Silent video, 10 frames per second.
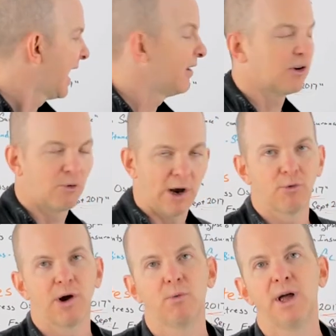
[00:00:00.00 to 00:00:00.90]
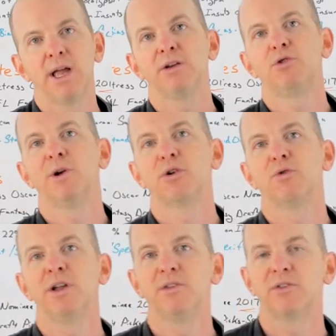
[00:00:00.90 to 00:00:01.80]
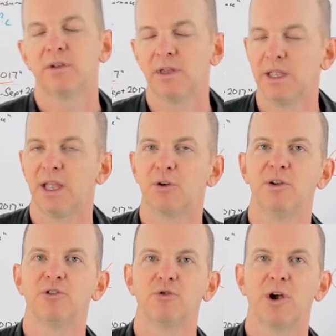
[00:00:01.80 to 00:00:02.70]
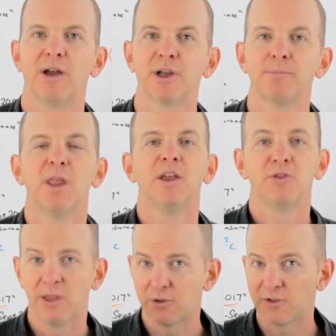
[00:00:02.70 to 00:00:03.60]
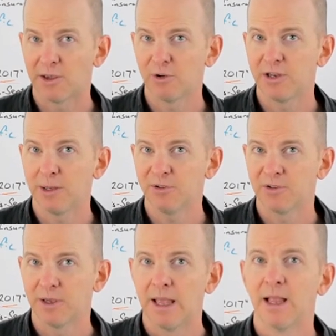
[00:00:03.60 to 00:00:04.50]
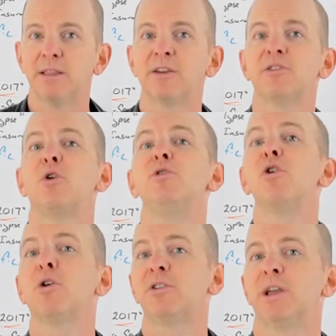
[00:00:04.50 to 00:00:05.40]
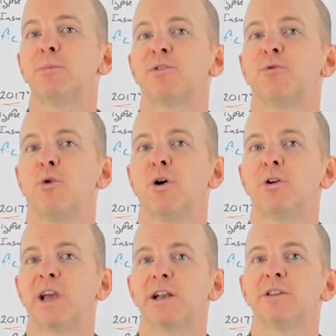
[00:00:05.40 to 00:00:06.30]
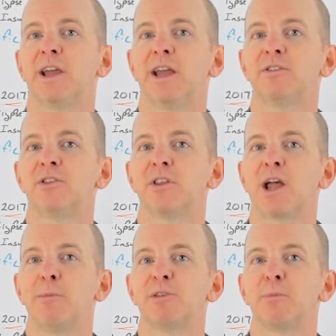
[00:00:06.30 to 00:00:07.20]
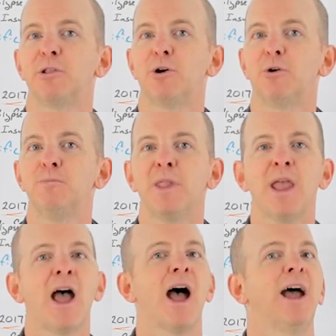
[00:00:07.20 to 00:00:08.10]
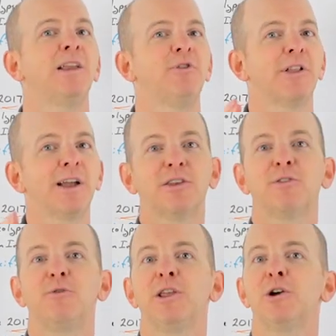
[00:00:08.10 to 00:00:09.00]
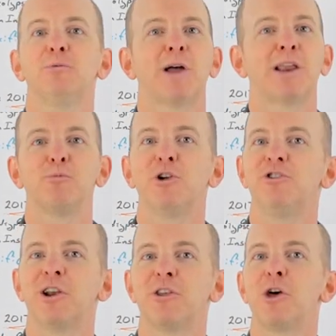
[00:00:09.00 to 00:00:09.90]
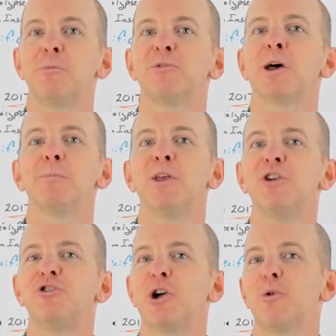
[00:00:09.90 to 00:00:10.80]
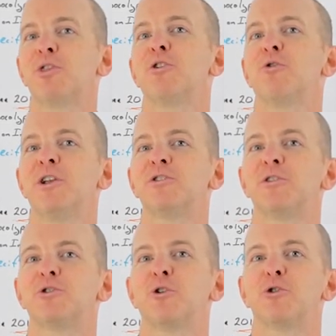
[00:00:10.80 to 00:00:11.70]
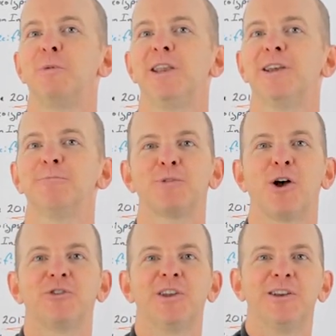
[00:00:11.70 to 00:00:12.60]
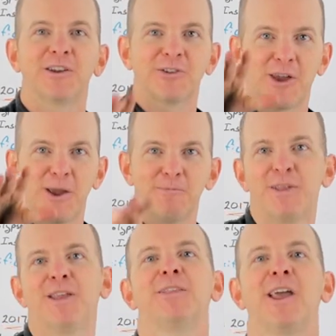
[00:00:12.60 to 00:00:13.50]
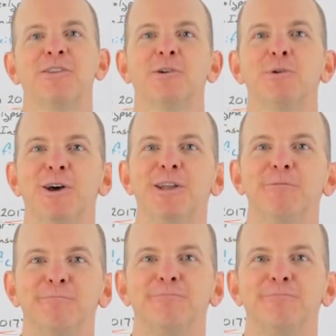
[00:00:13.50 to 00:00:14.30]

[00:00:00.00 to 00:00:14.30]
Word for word: And it's a great, great way to increase increase your traffic. So these are seven tips. Let us know your tips for title tags in the comments below. And if you like this video, I'd appreciate a thumbs up, share it with your friends on social media. I'll see you next time. Thanks, everybody.